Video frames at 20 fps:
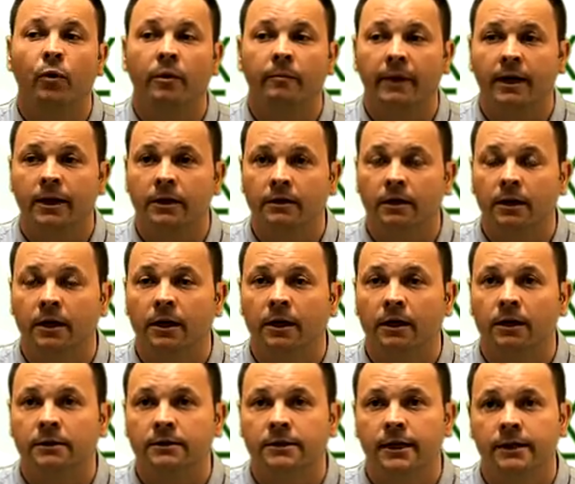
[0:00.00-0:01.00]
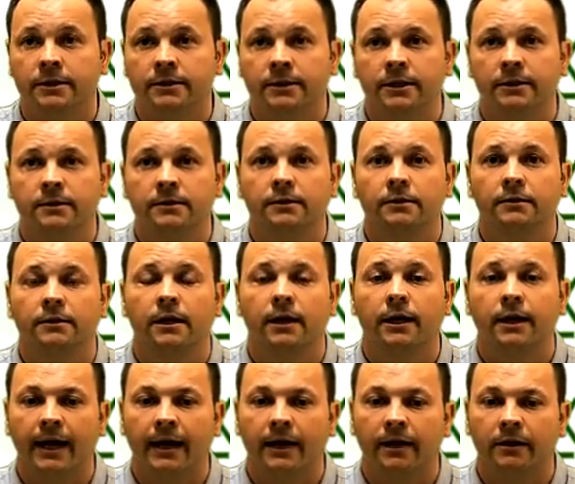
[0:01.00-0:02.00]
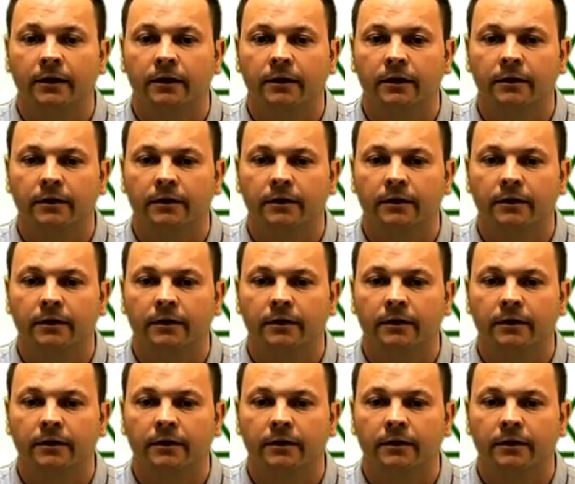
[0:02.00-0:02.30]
We met TechSense, and